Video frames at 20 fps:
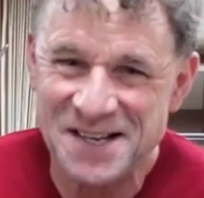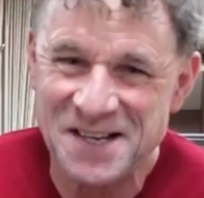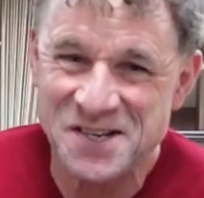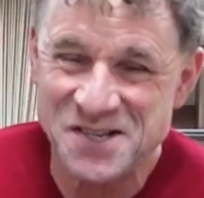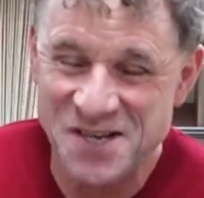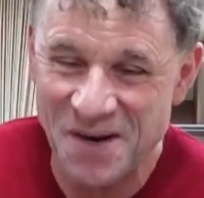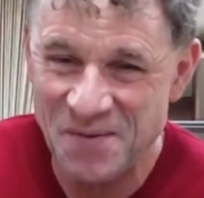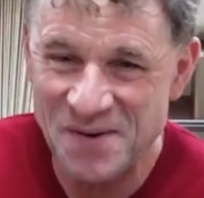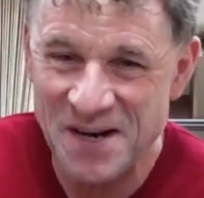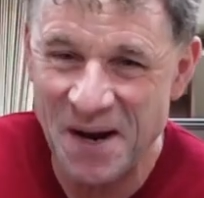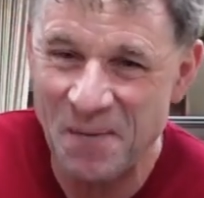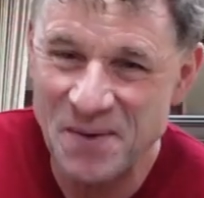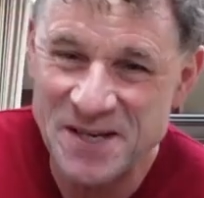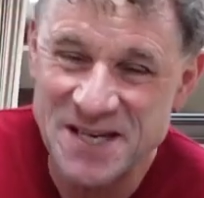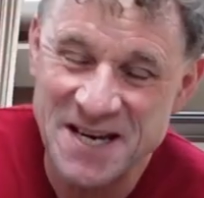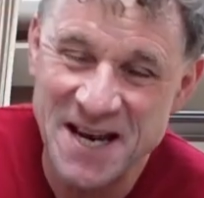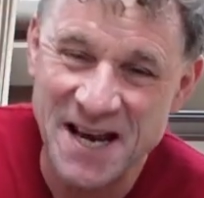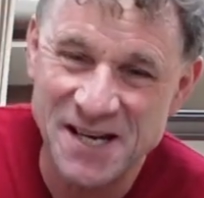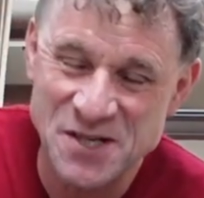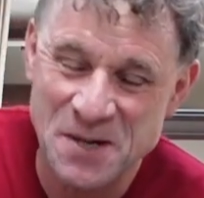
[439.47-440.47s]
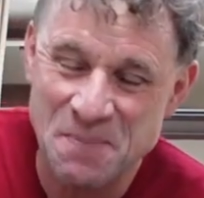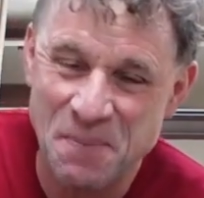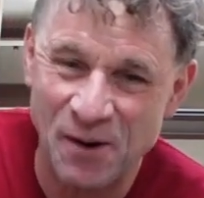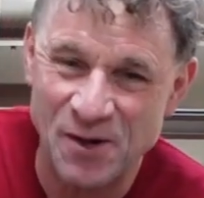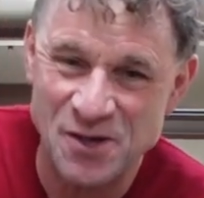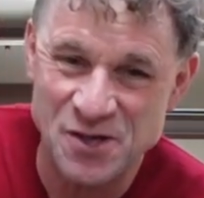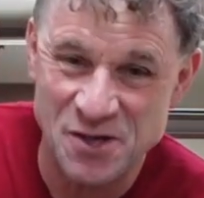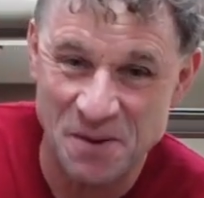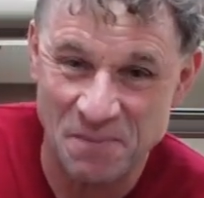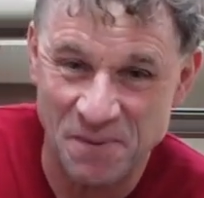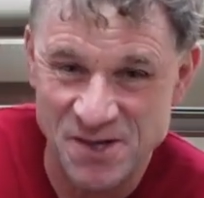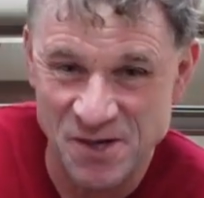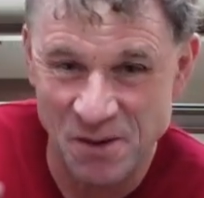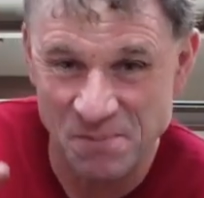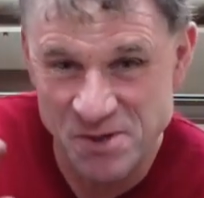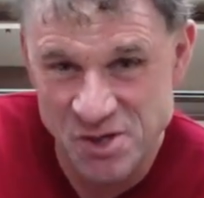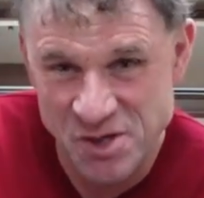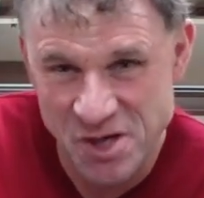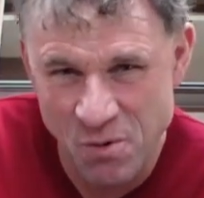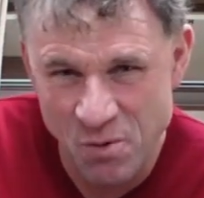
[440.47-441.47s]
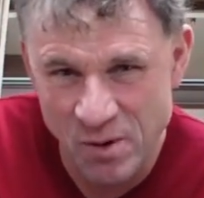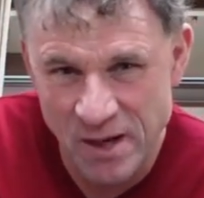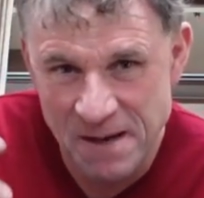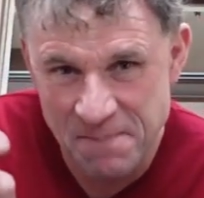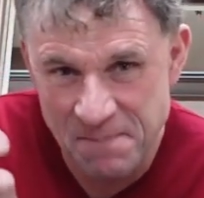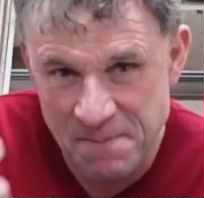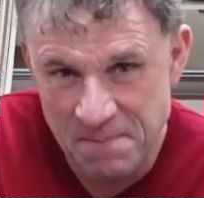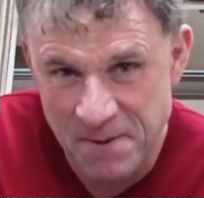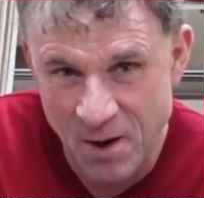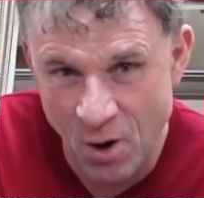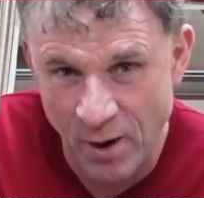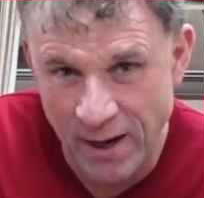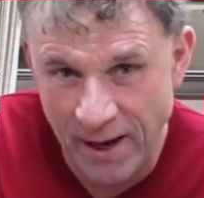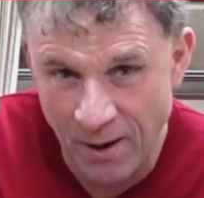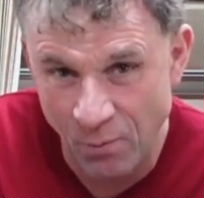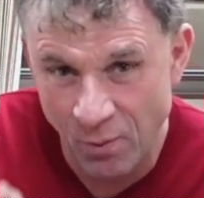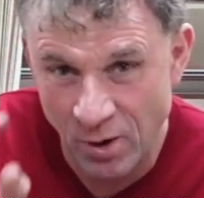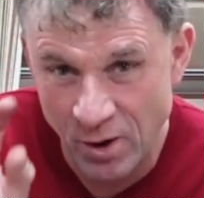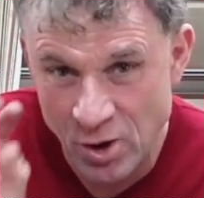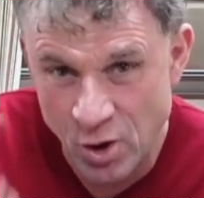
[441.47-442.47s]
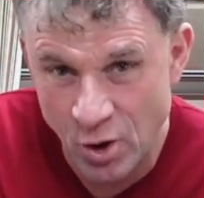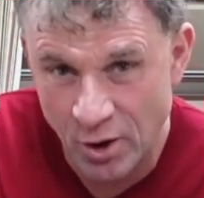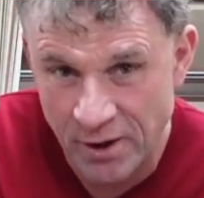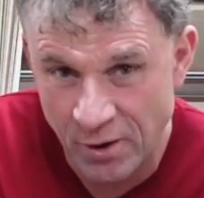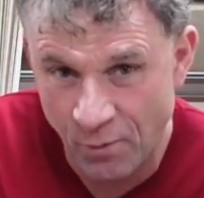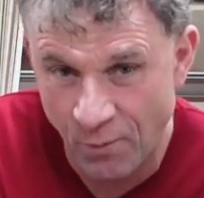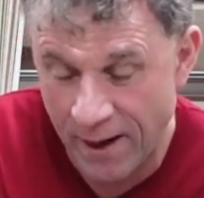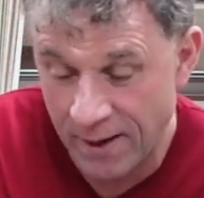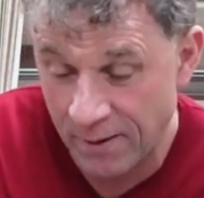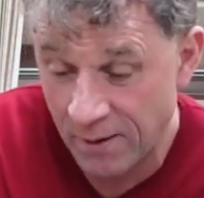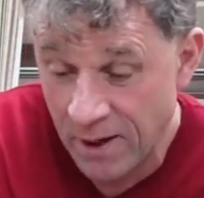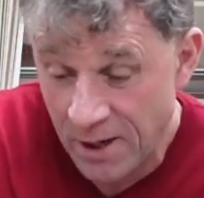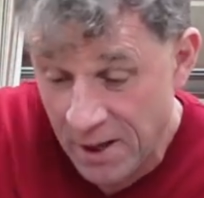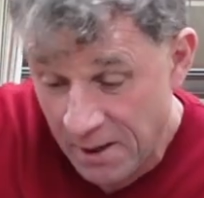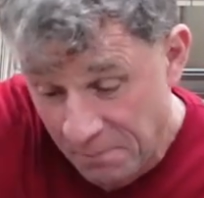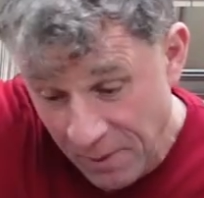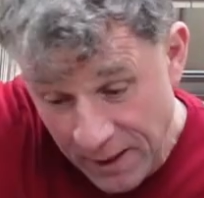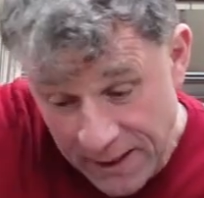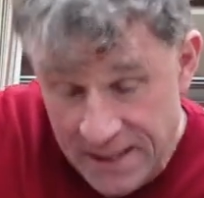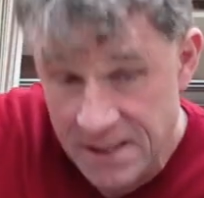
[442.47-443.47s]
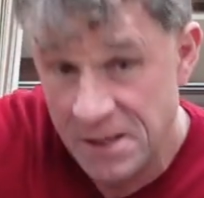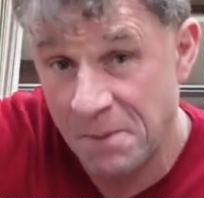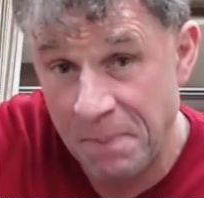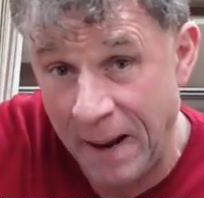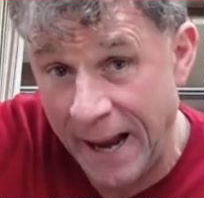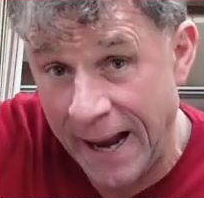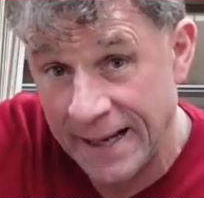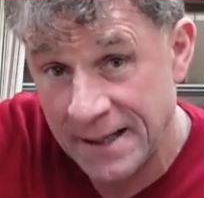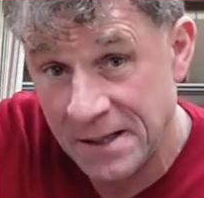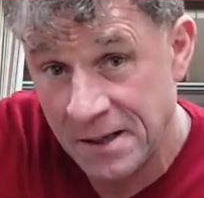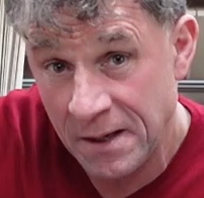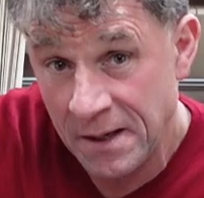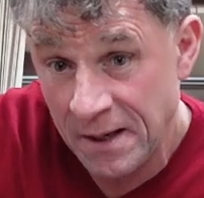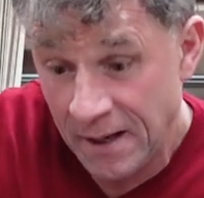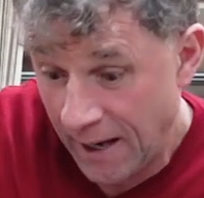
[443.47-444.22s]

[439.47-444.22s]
So no, we didn't actually purchase them because I'm still keeping my eye out. We're looking around. But in the bag,